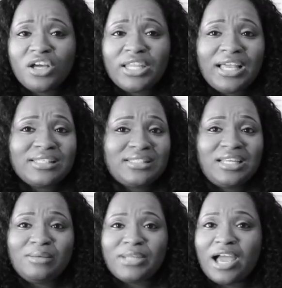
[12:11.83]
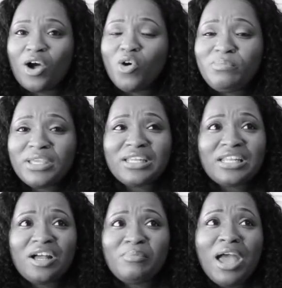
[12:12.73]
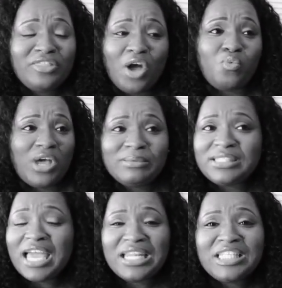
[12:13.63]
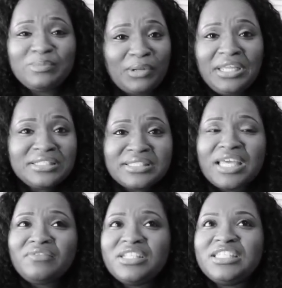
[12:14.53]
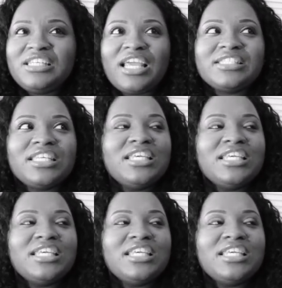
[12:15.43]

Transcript: And like I said, I'm not open. And um, the website explains seven to 10 days.